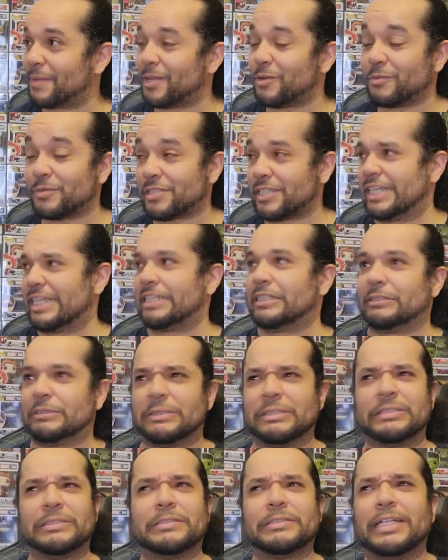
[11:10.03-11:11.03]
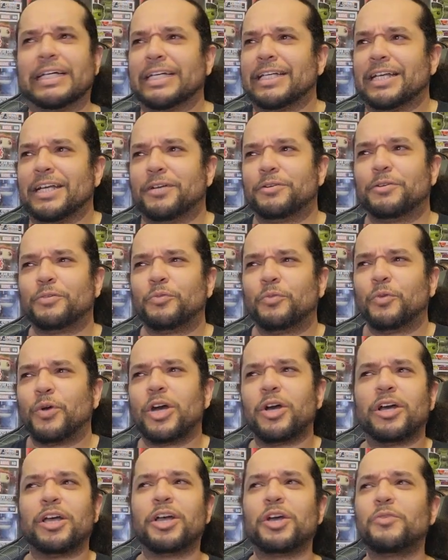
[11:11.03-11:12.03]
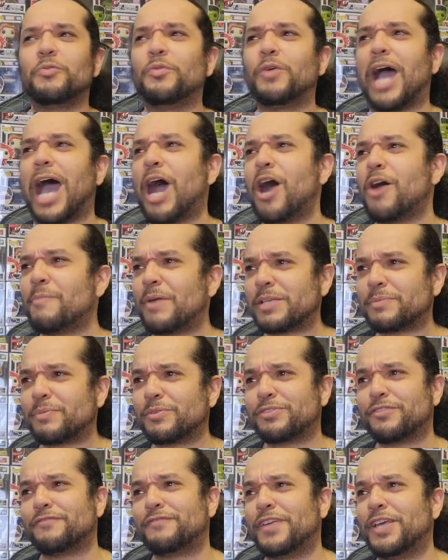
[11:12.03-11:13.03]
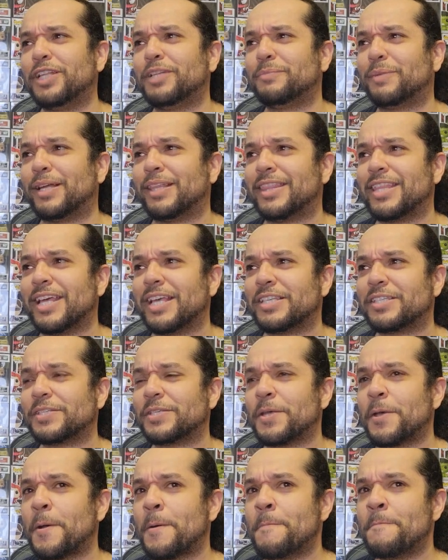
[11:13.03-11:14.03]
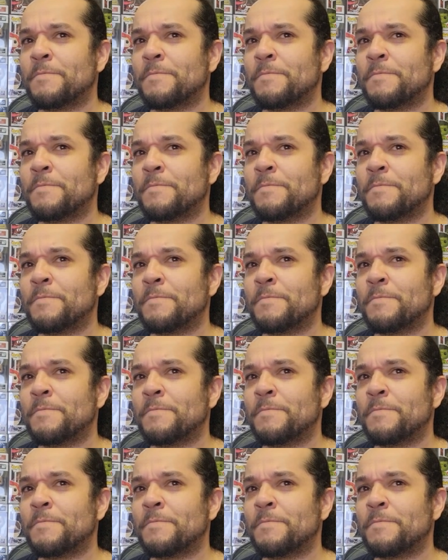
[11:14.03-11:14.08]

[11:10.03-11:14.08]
And it was like, how am I supposed to feel about this?